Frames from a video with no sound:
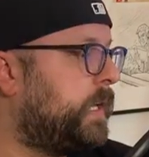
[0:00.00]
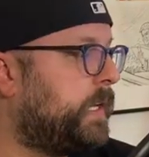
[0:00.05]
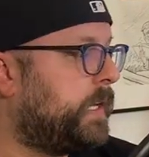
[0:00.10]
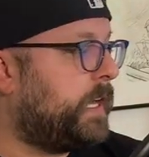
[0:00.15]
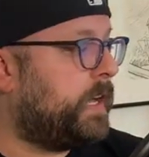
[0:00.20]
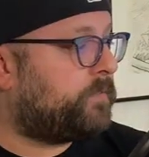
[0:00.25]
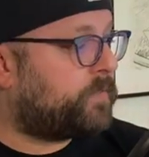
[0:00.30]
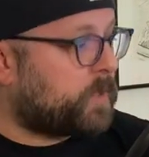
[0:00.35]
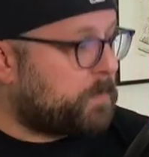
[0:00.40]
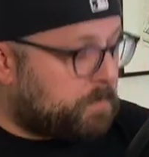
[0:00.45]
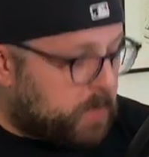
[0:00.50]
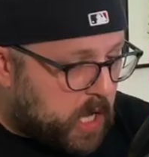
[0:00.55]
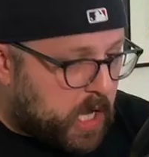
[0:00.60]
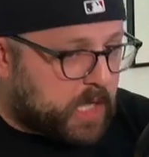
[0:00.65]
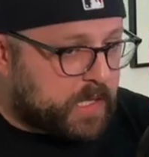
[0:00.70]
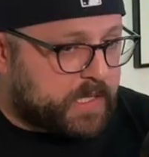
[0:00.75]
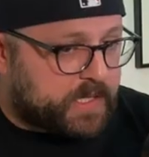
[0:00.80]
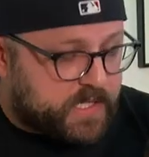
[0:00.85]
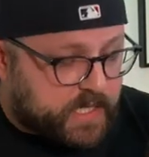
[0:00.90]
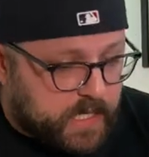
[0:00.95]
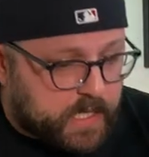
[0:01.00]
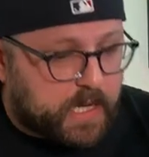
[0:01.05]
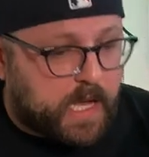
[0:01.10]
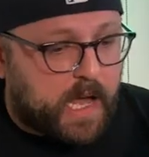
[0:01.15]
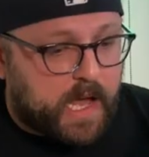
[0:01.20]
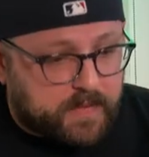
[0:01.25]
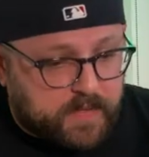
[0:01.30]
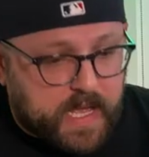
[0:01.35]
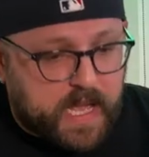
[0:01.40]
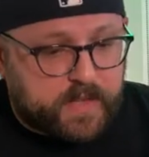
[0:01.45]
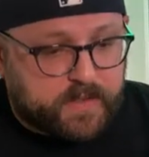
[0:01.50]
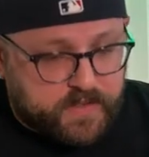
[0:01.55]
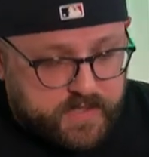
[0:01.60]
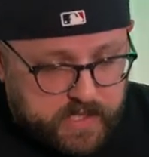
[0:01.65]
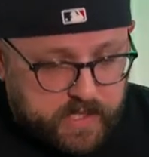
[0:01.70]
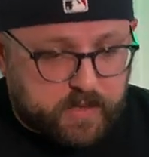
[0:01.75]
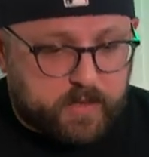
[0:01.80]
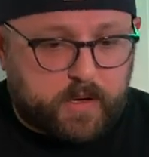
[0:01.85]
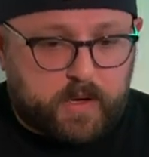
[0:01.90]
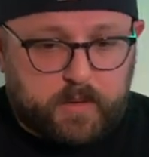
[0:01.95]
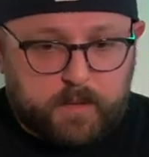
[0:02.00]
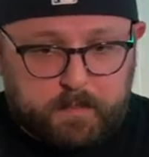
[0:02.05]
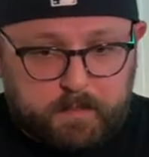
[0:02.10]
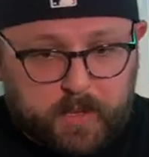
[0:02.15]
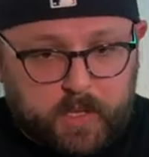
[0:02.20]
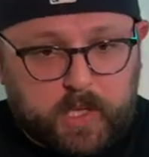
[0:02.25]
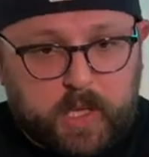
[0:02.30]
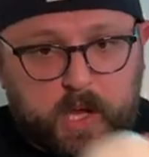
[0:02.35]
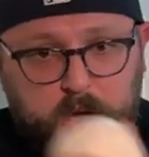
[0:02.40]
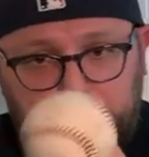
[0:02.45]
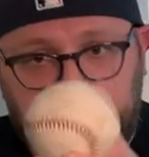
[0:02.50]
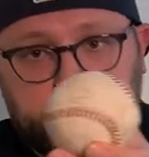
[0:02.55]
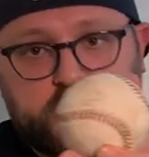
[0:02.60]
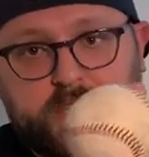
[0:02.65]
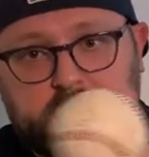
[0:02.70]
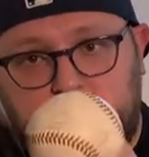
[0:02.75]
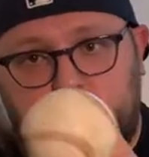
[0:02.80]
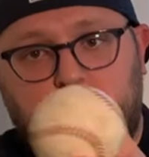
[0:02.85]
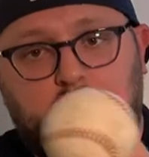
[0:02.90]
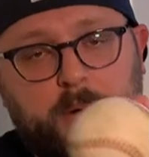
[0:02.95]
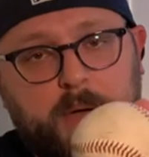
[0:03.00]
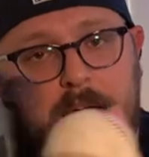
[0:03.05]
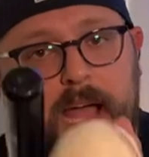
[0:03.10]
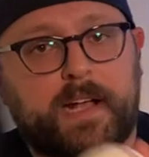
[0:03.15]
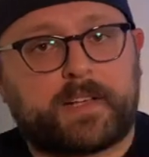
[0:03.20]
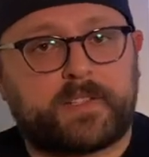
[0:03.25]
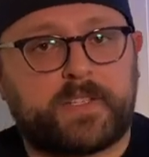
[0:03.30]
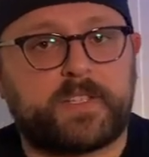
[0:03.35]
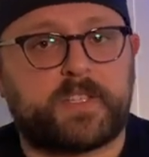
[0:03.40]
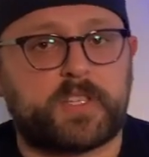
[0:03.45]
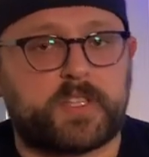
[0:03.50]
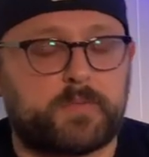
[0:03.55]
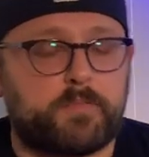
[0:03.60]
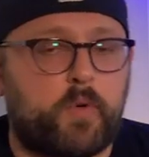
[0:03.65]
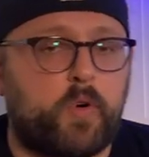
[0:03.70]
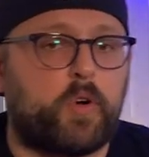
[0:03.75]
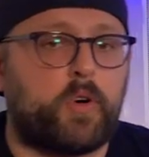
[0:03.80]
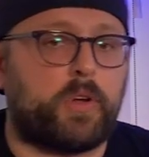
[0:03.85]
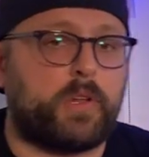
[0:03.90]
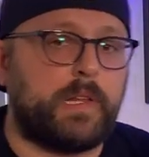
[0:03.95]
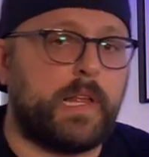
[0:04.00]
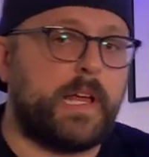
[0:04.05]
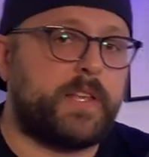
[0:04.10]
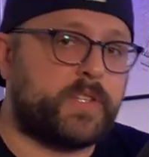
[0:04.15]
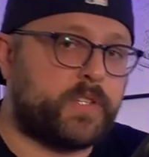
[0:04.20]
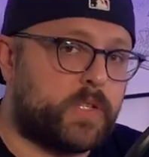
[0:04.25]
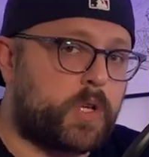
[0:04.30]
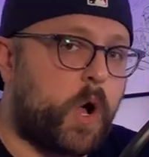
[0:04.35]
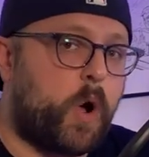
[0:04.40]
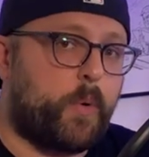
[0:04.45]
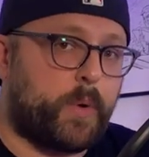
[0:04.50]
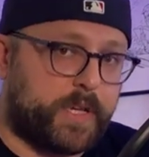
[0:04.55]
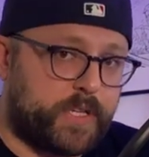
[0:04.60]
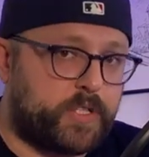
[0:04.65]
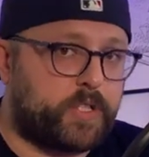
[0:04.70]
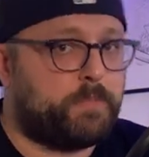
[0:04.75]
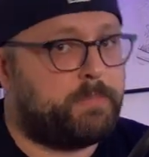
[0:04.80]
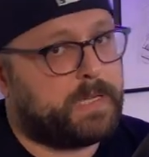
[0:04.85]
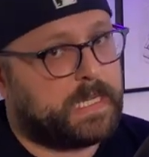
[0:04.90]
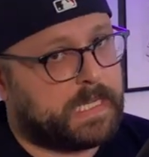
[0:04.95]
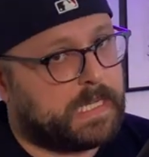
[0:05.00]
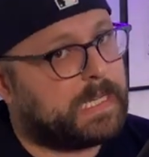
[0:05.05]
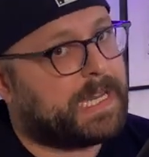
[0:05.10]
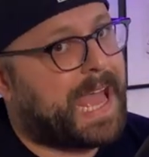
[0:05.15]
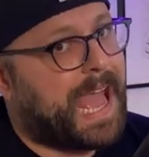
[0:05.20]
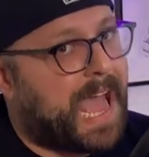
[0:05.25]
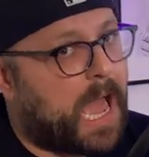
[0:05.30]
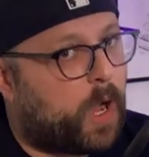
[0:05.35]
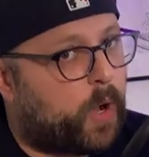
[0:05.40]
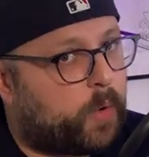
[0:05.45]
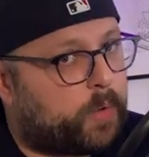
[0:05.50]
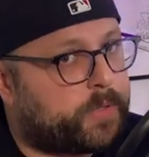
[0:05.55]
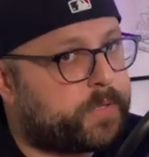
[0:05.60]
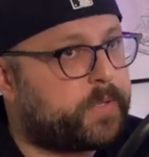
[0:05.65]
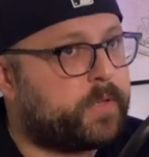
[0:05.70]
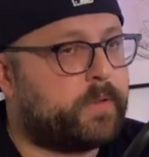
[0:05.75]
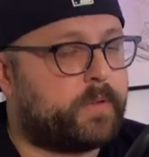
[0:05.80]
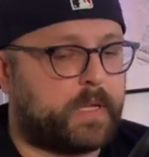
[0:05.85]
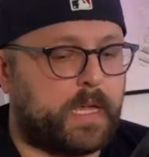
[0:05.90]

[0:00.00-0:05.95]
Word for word: if the ball is hit on that zero below the zero axis, it's more or less going to be an out.